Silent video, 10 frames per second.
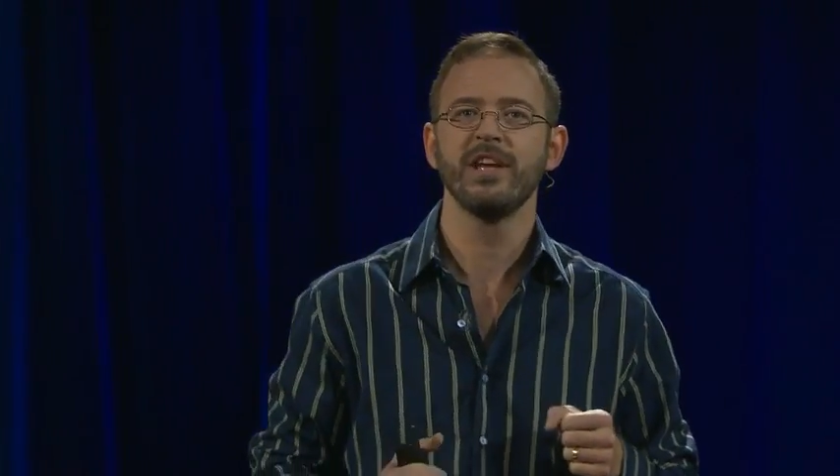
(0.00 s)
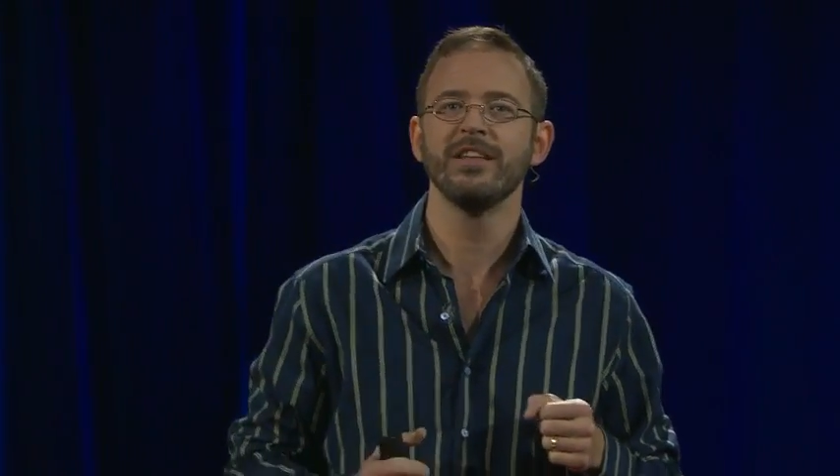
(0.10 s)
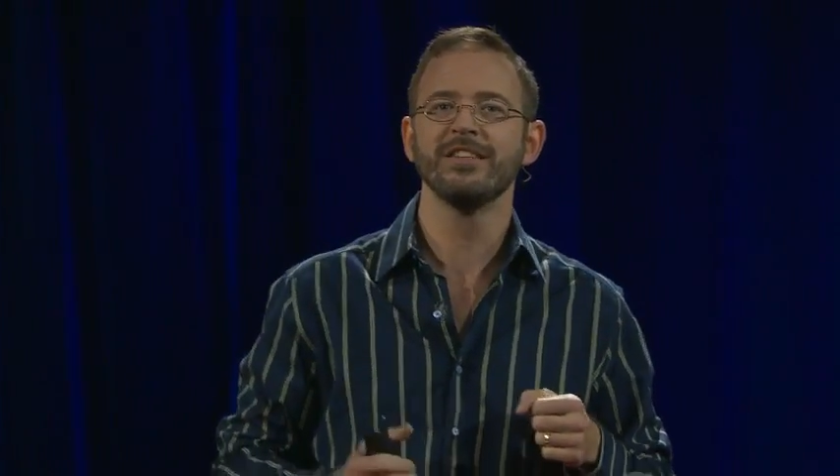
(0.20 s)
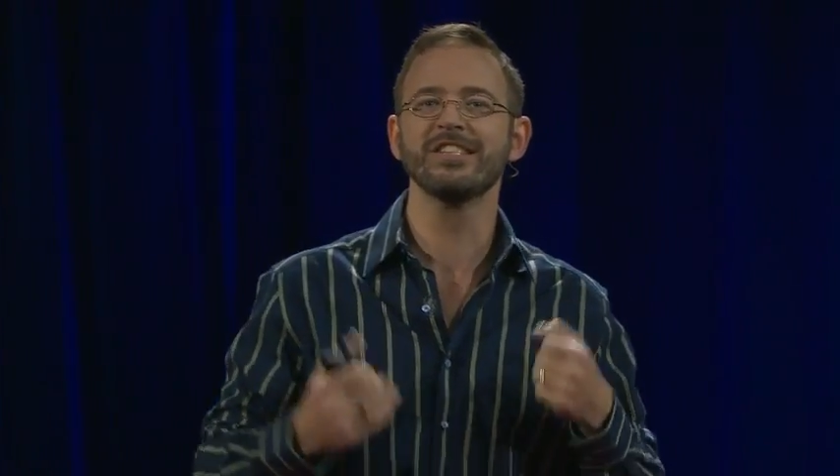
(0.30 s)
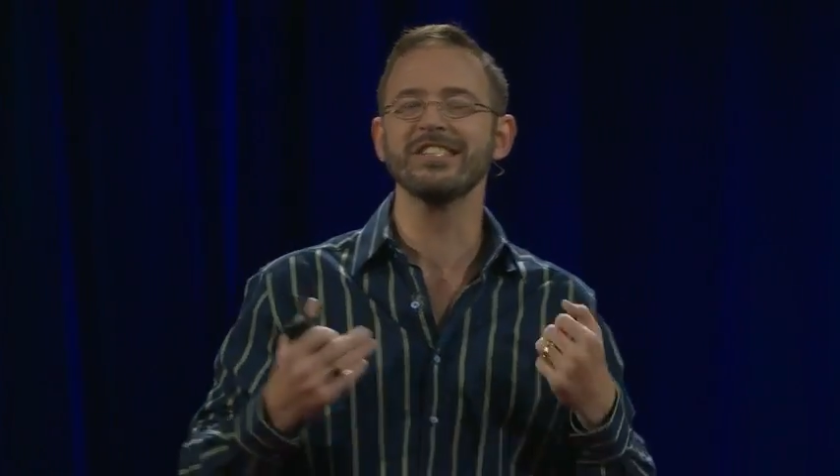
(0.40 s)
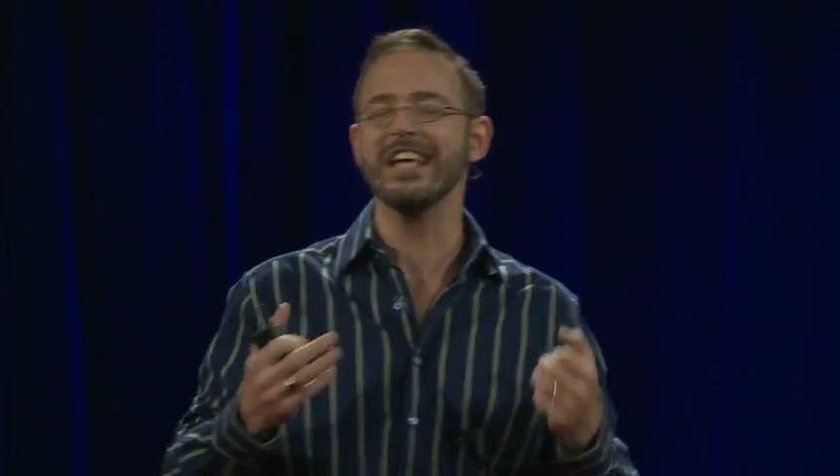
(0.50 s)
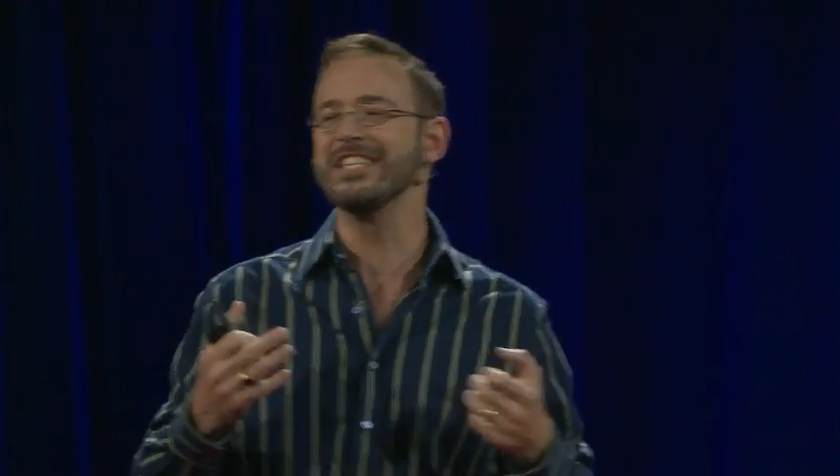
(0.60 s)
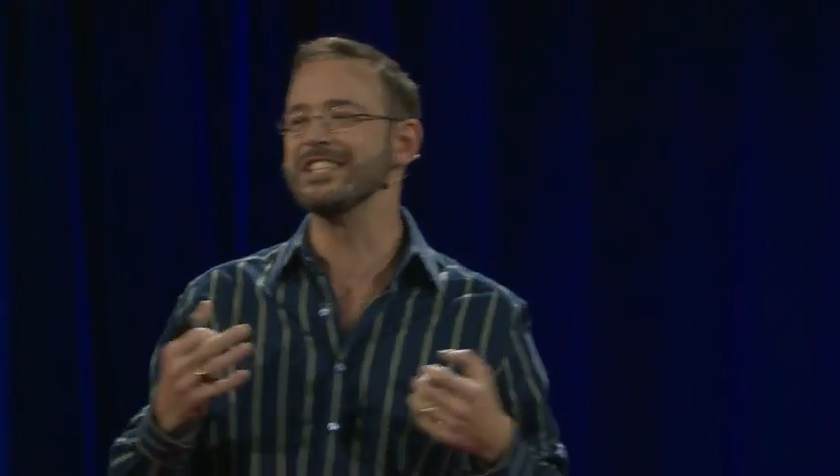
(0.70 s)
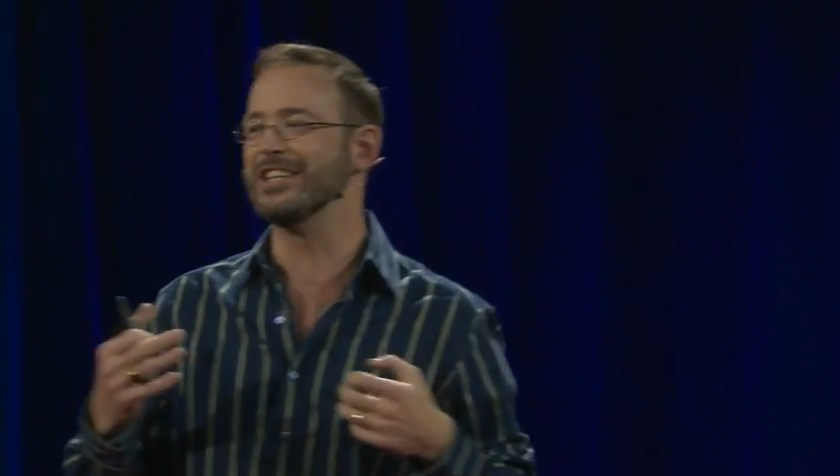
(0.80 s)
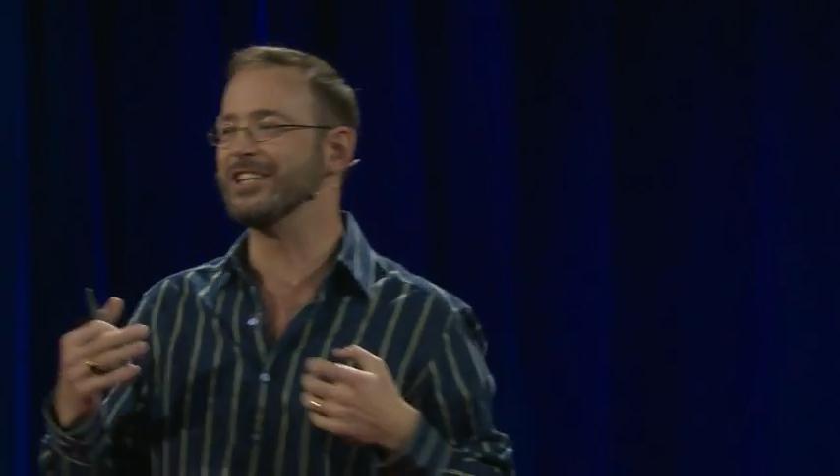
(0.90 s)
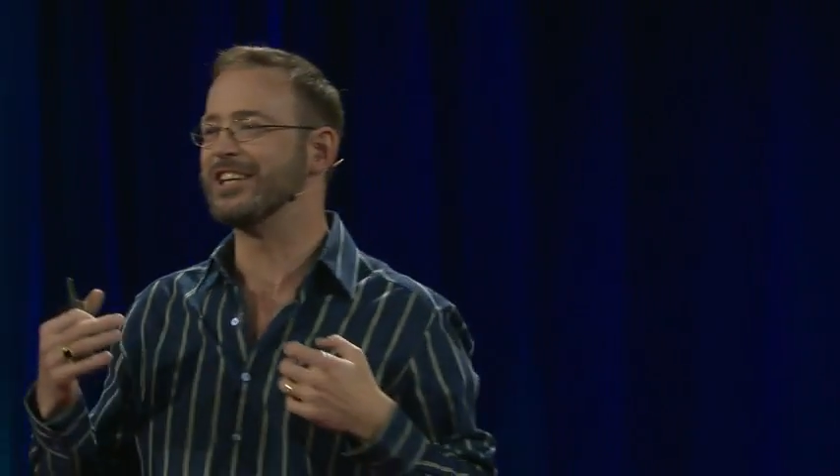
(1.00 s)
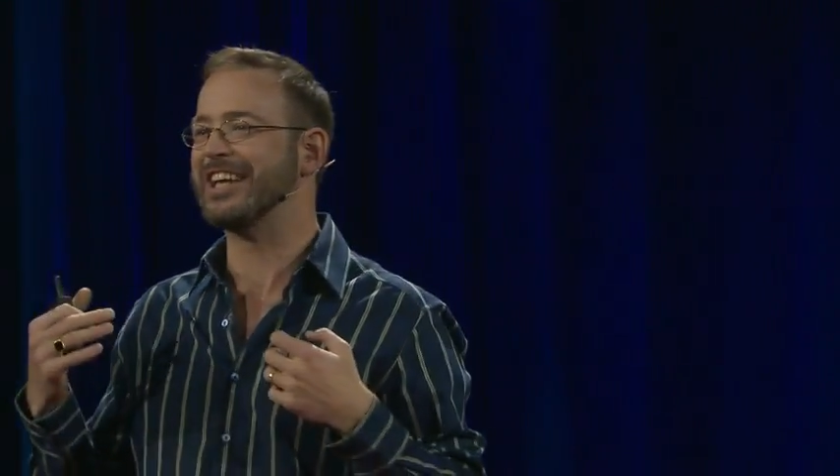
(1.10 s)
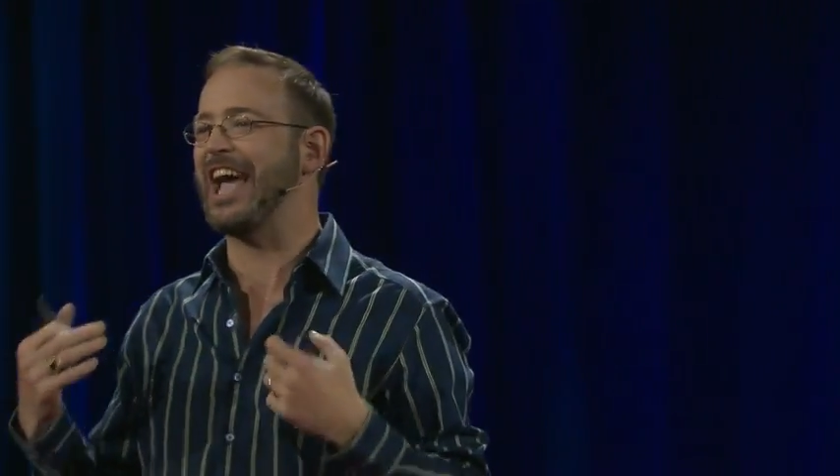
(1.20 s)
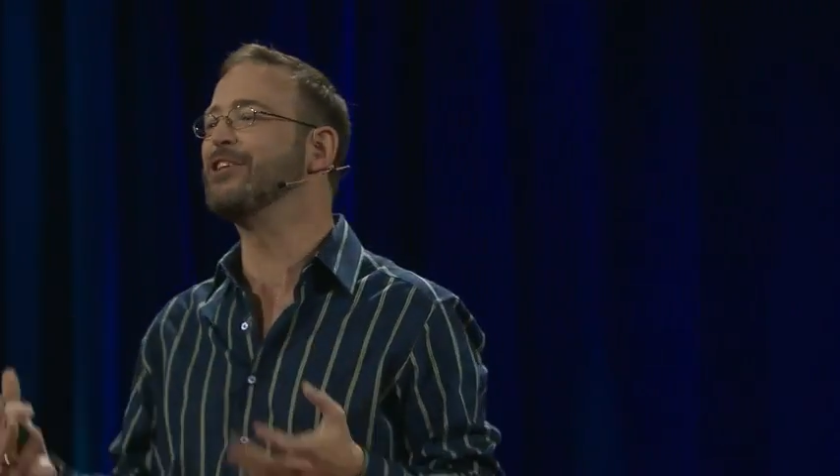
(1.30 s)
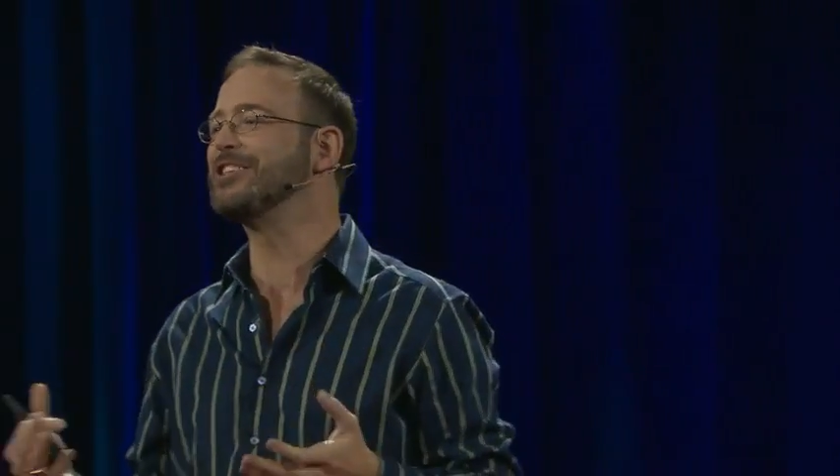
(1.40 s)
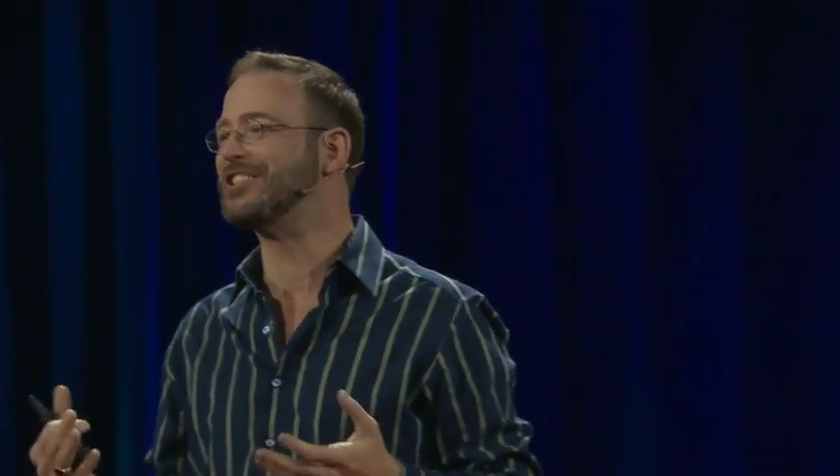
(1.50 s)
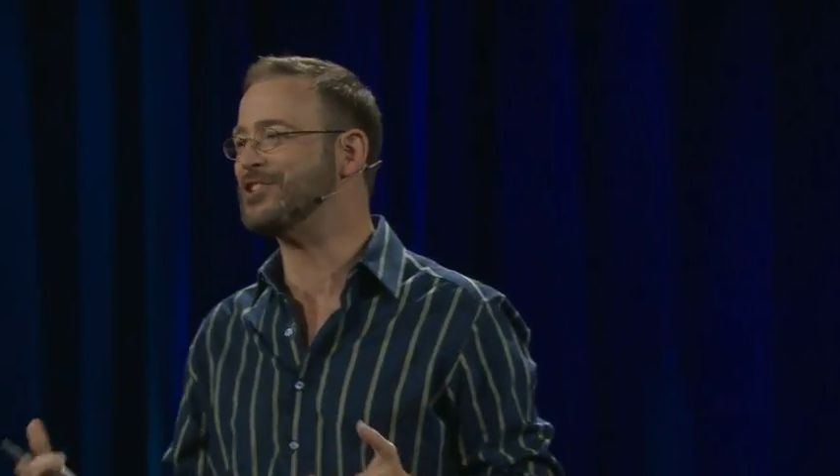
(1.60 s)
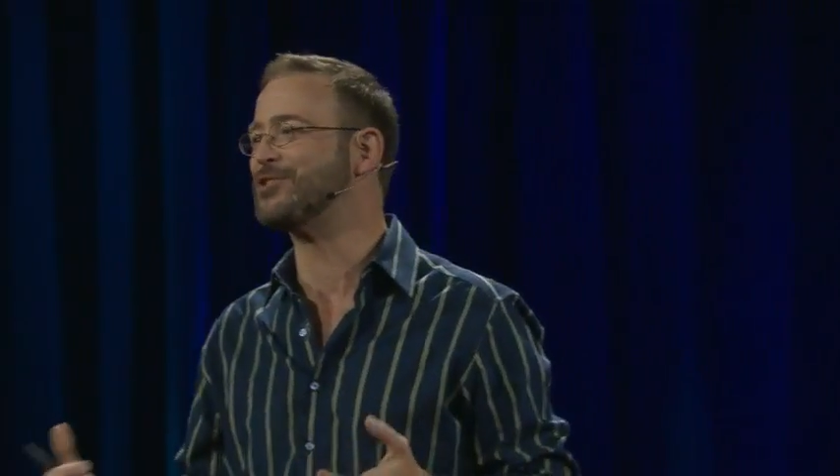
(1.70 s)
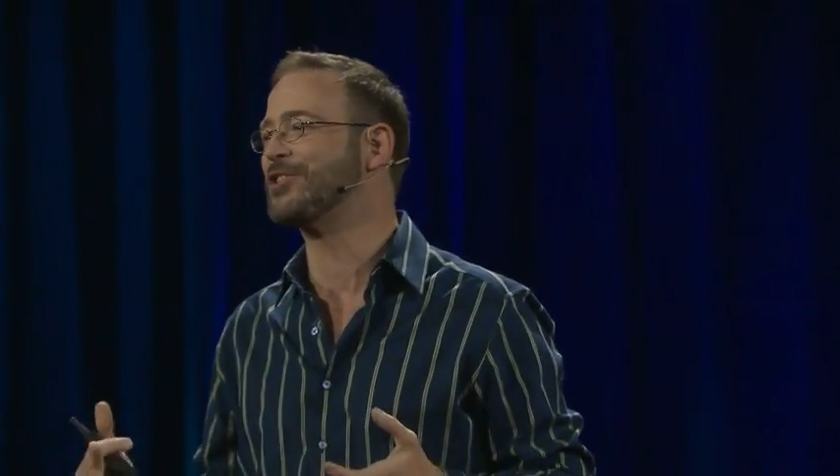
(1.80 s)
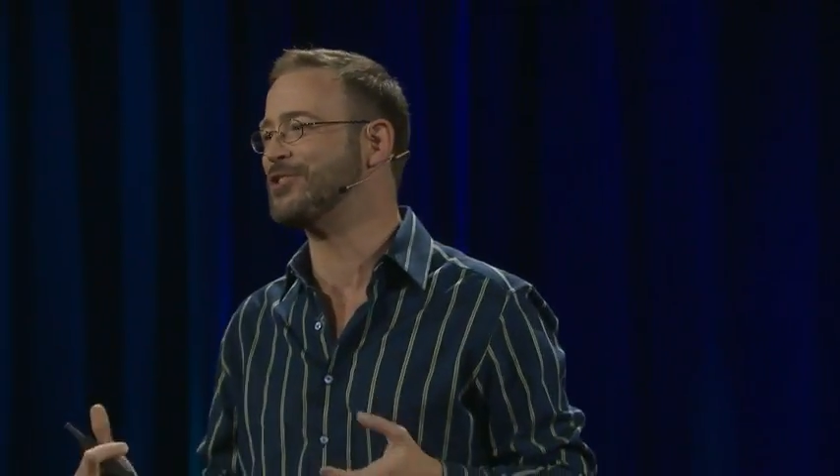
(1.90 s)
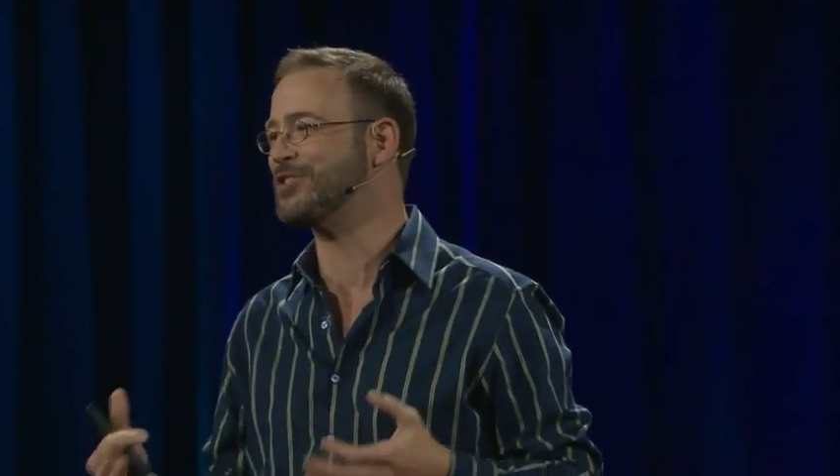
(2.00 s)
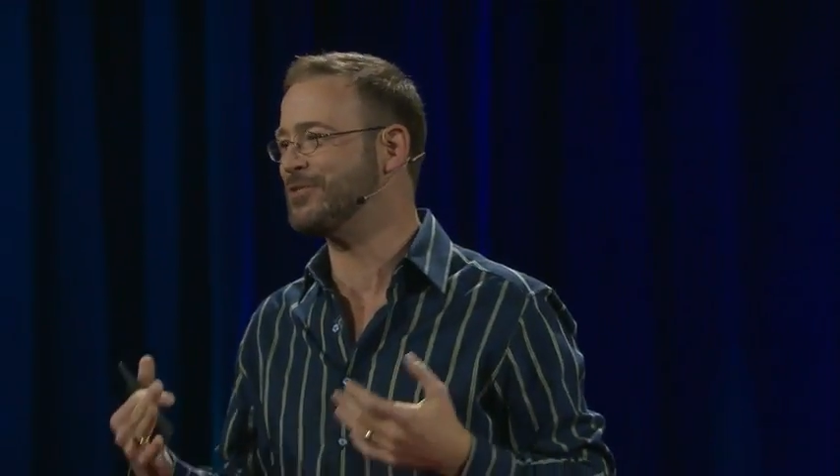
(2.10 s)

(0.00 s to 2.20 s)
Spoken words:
This has led to countless instructors